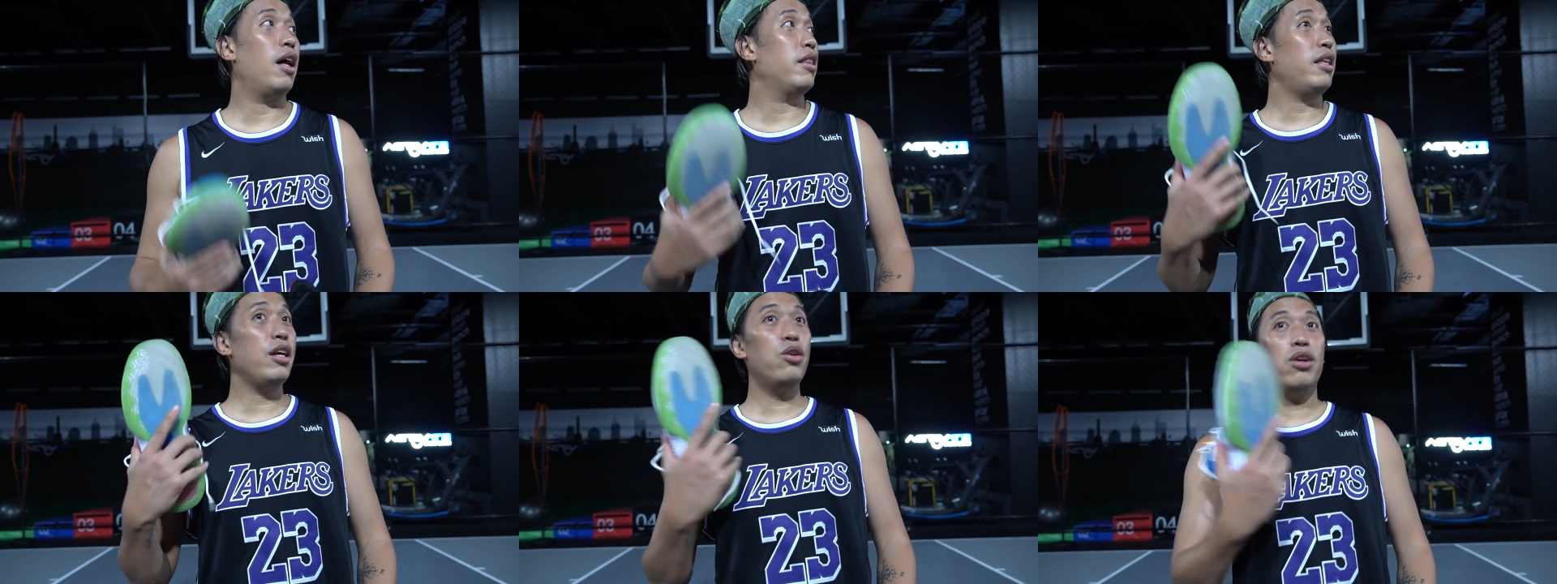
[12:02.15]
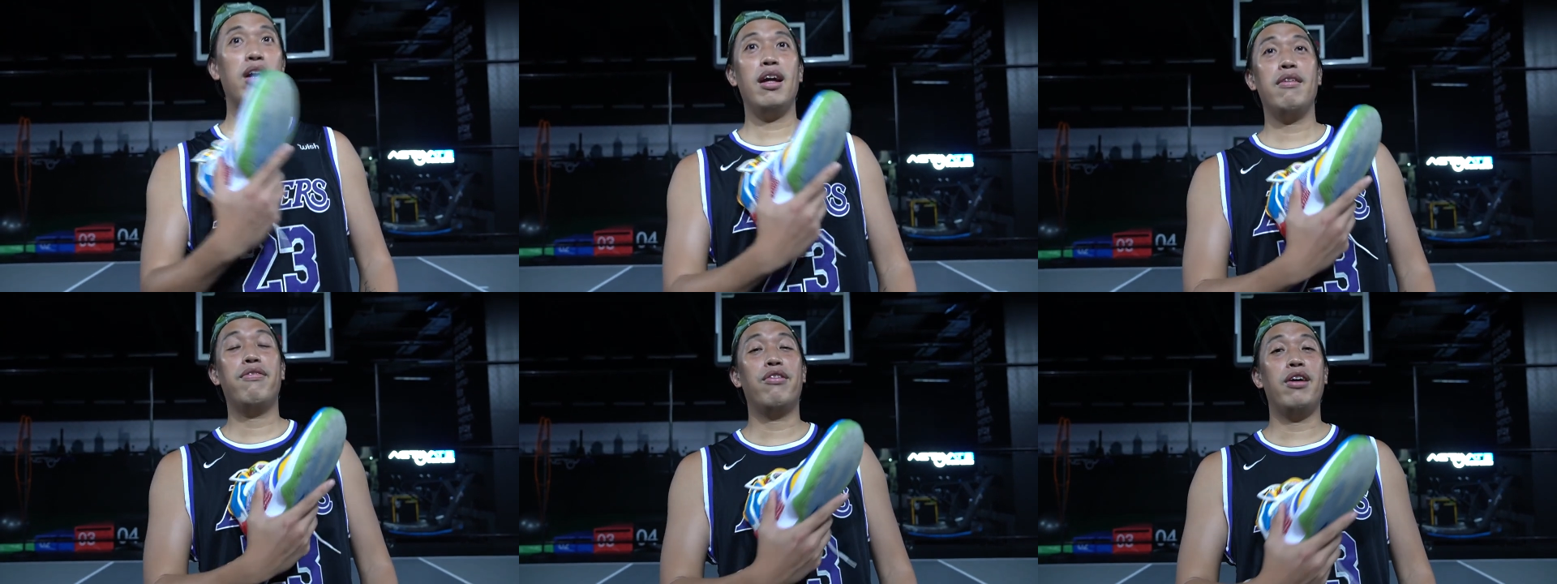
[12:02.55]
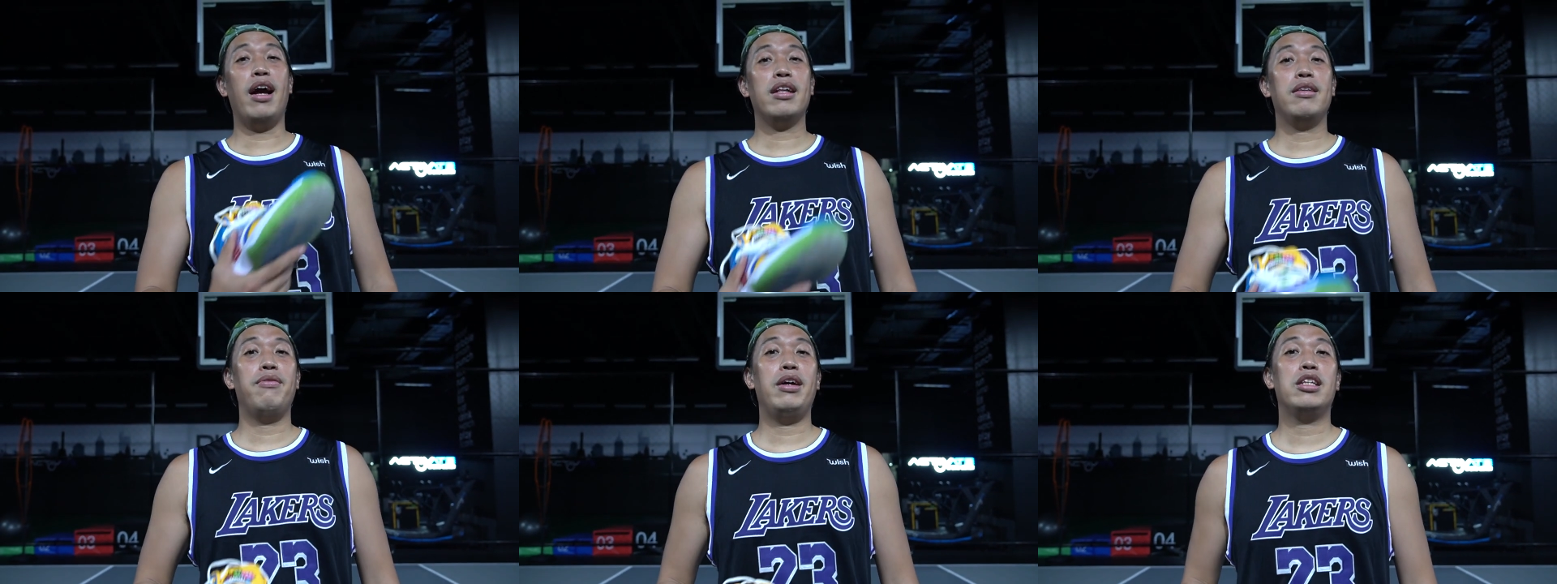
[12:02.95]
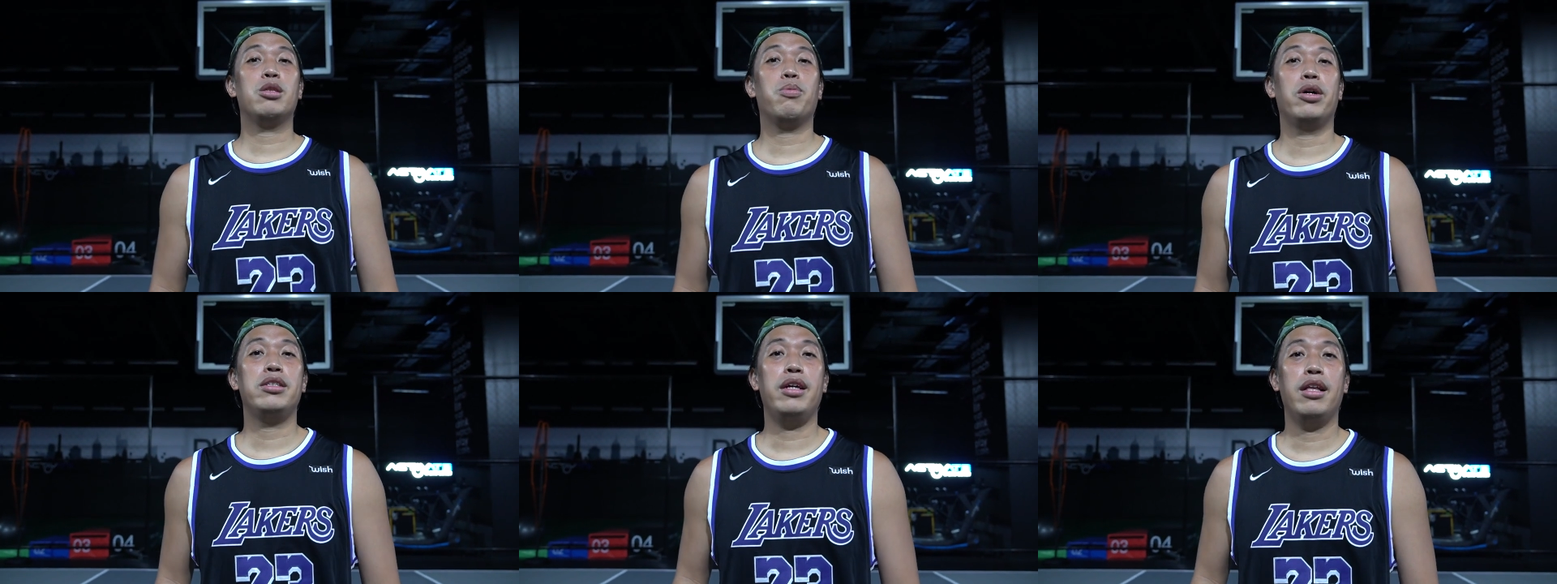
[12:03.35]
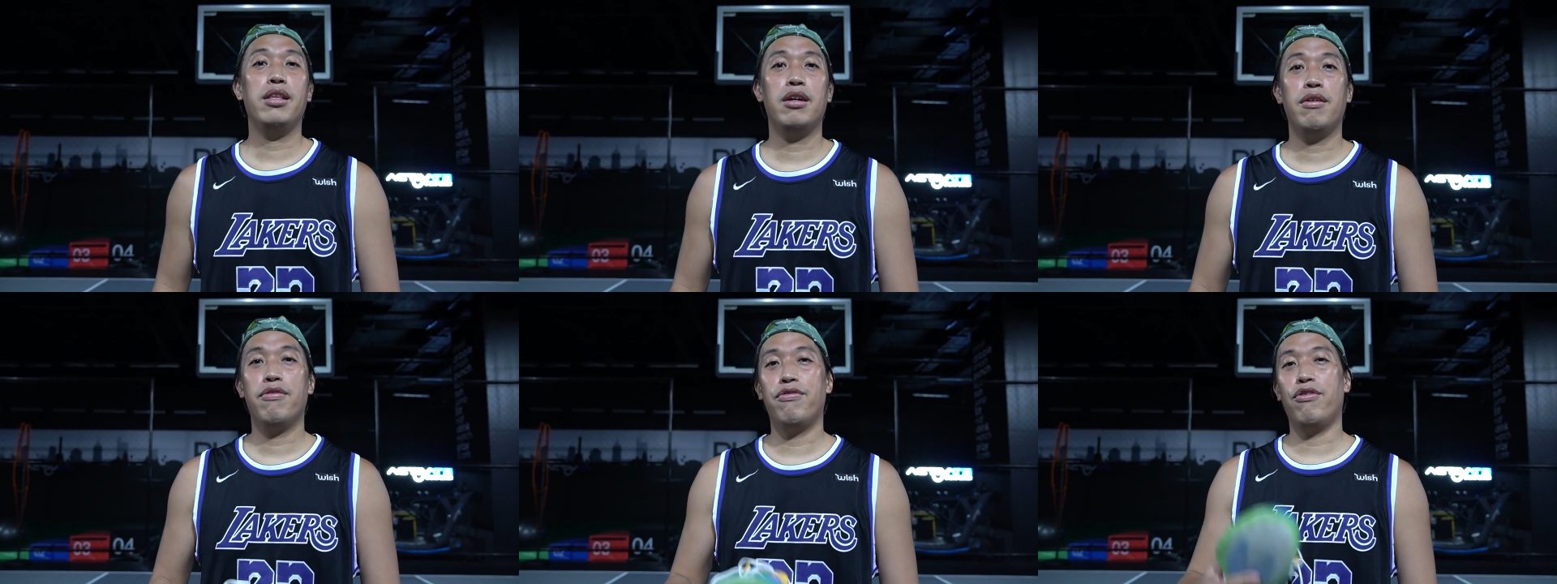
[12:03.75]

Thank you again for Activate Sports Center